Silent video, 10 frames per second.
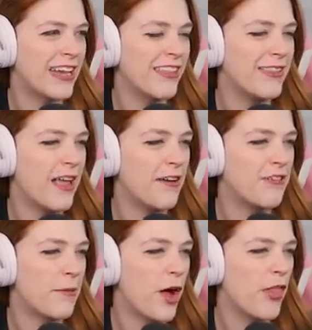I
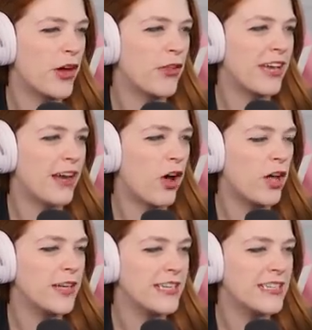love them. Although they
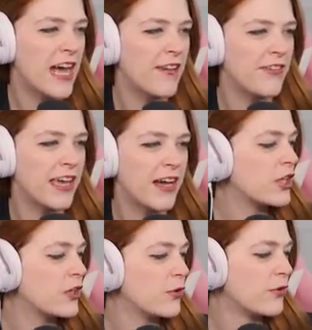all need to have like
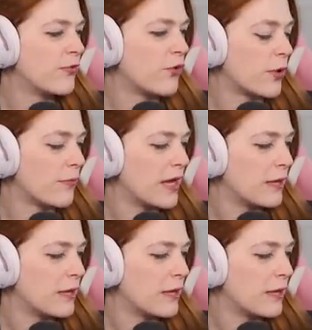a uniform